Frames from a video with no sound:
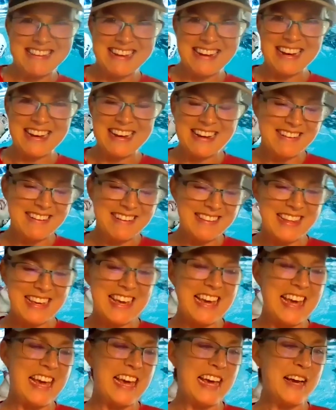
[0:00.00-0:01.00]
It is the
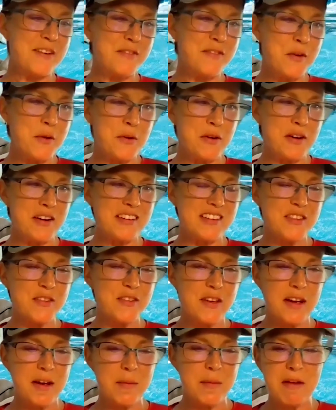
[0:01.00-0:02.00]
king, of course.
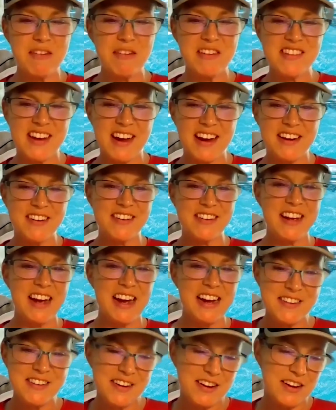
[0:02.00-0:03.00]
It's my retired
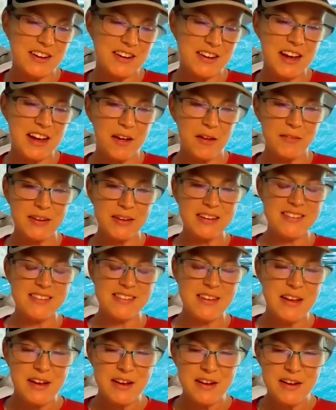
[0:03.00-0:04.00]
guide dog,
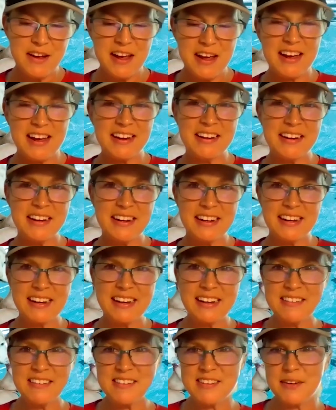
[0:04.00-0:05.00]
Elvis.
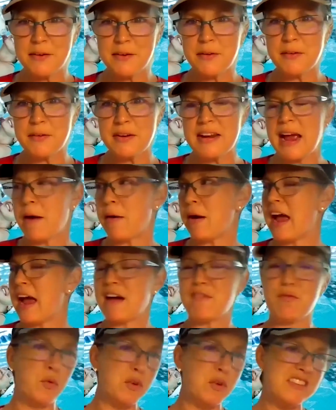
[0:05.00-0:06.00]
And so now I
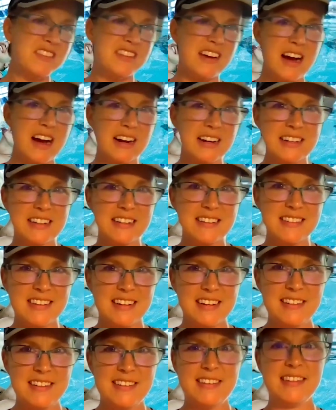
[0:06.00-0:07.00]
have Woodstock,
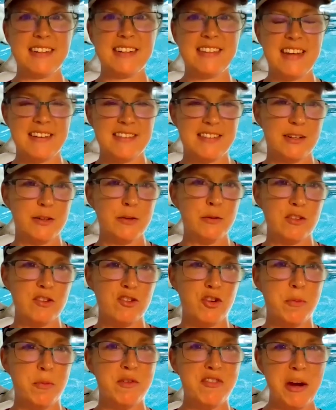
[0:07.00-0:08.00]
his successor, who is a
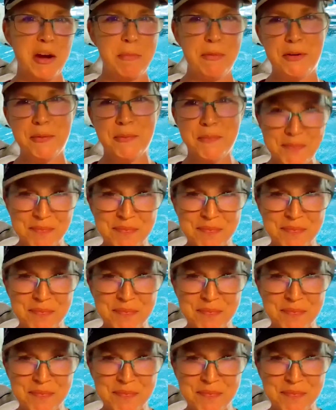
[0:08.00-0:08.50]
German Shepherd.